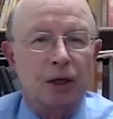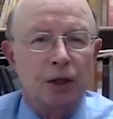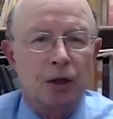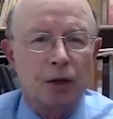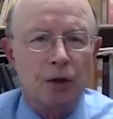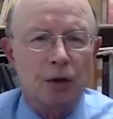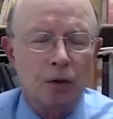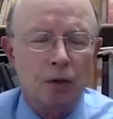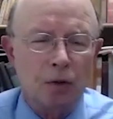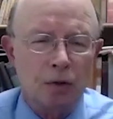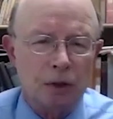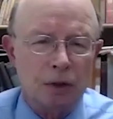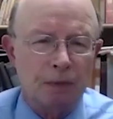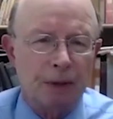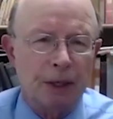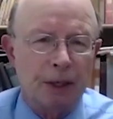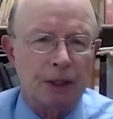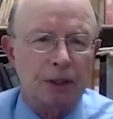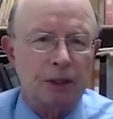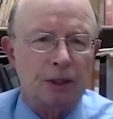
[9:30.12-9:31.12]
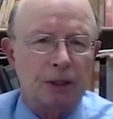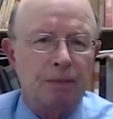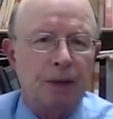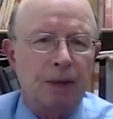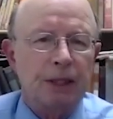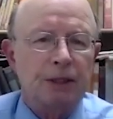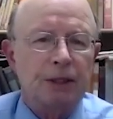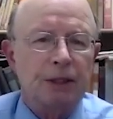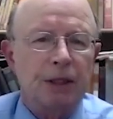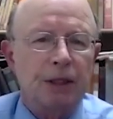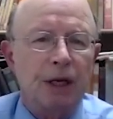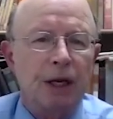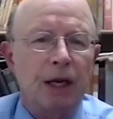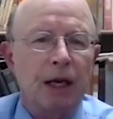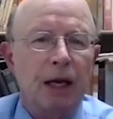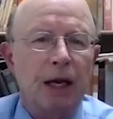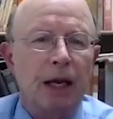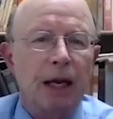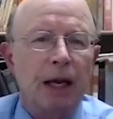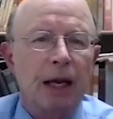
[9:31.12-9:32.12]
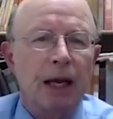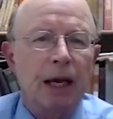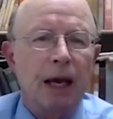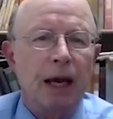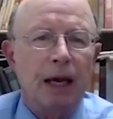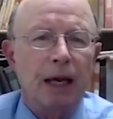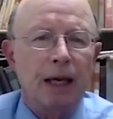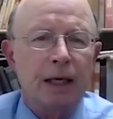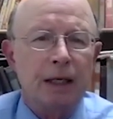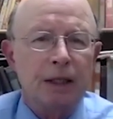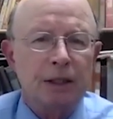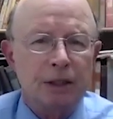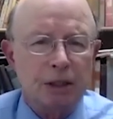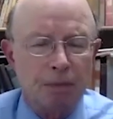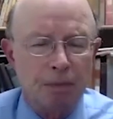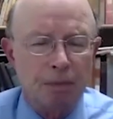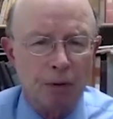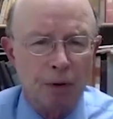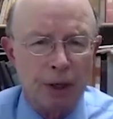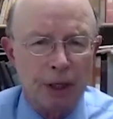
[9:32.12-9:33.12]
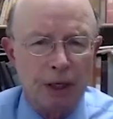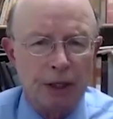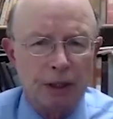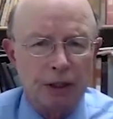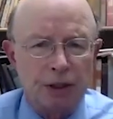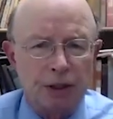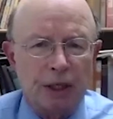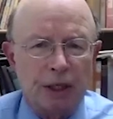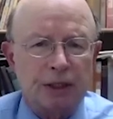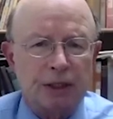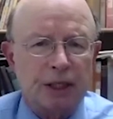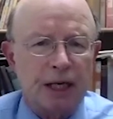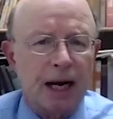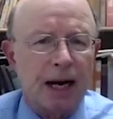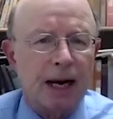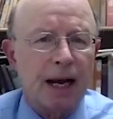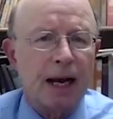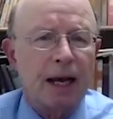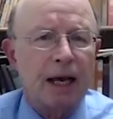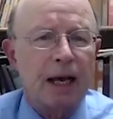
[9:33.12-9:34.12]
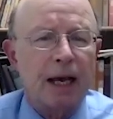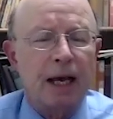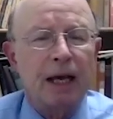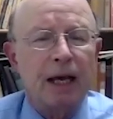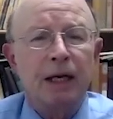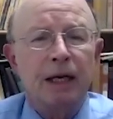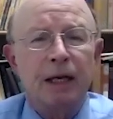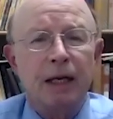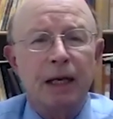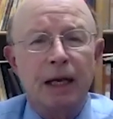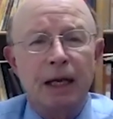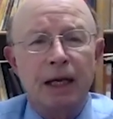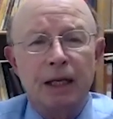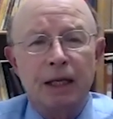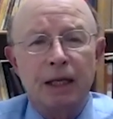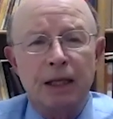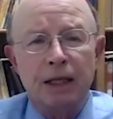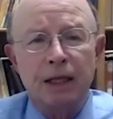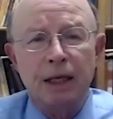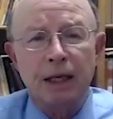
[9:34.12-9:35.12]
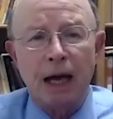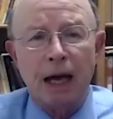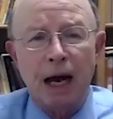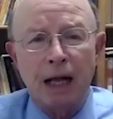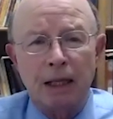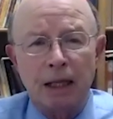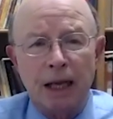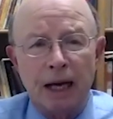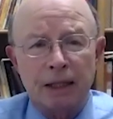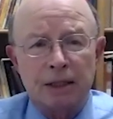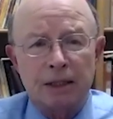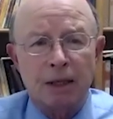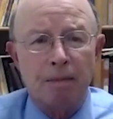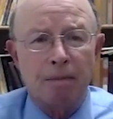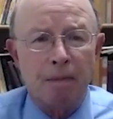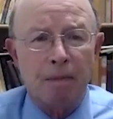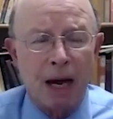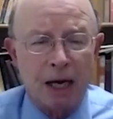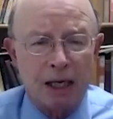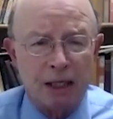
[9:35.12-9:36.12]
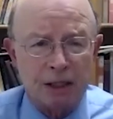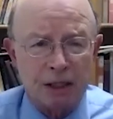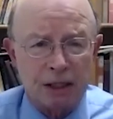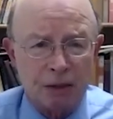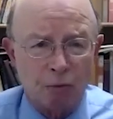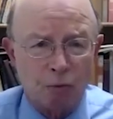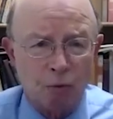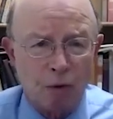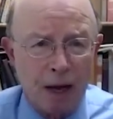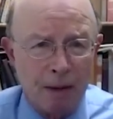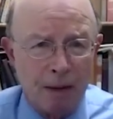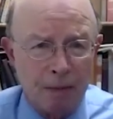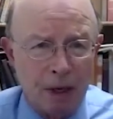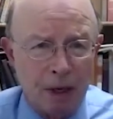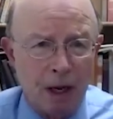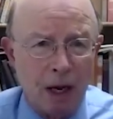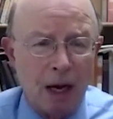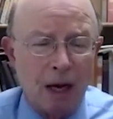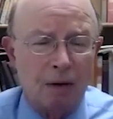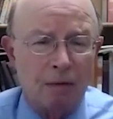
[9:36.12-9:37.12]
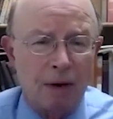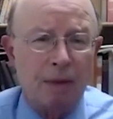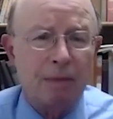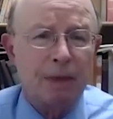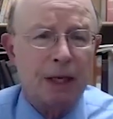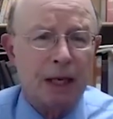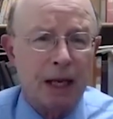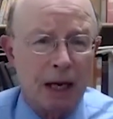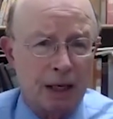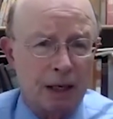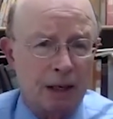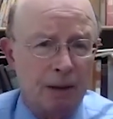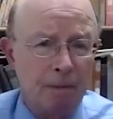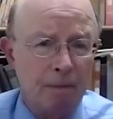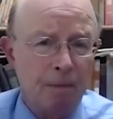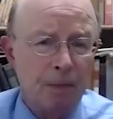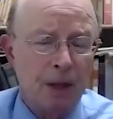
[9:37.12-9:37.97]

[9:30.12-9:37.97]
huge participation in supporting Sheikh Jarrah and in the Al-Aqsa Mosque Ramadan